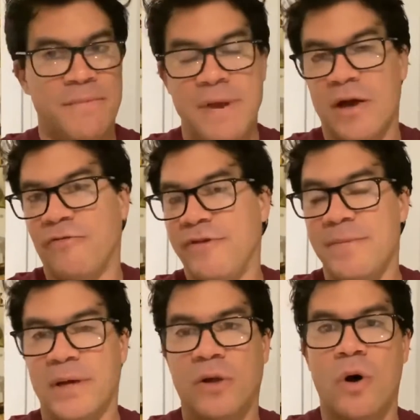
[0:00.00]
male,
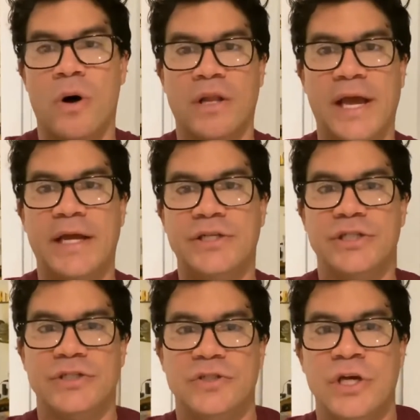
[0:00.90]
female, all
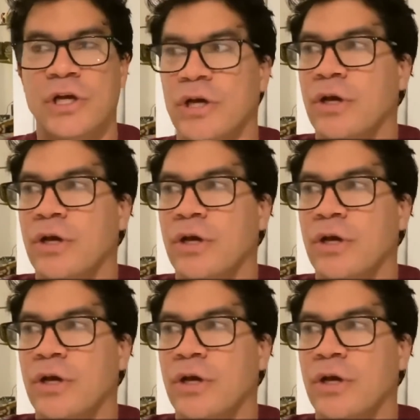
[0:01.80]
ages.